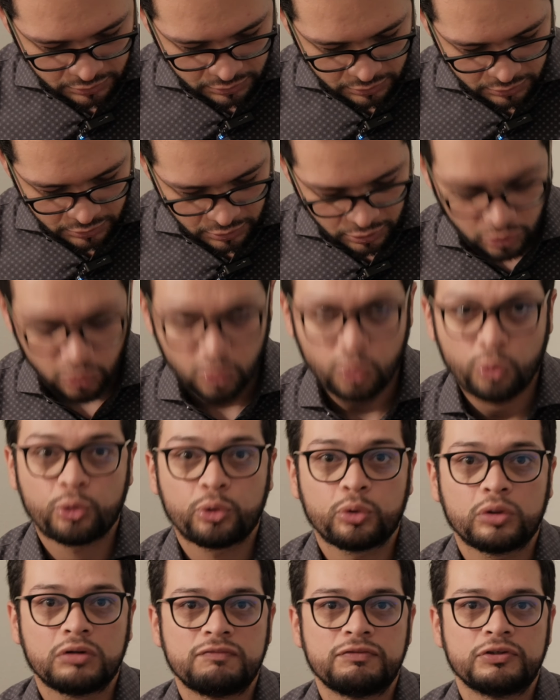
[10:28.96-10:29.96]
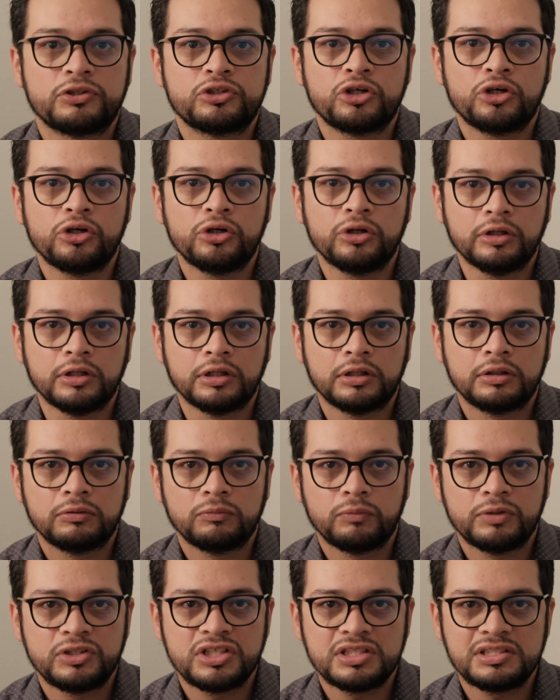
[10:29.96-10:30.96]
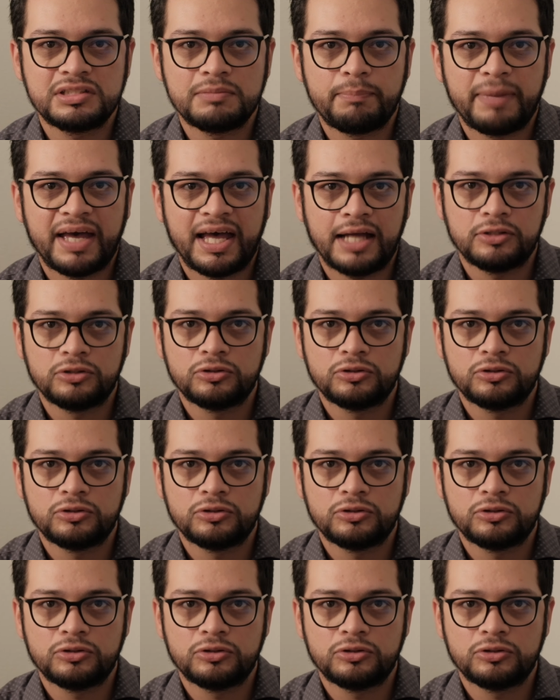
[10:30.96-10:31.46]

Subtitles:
a quarter of a turn, which isn't bad.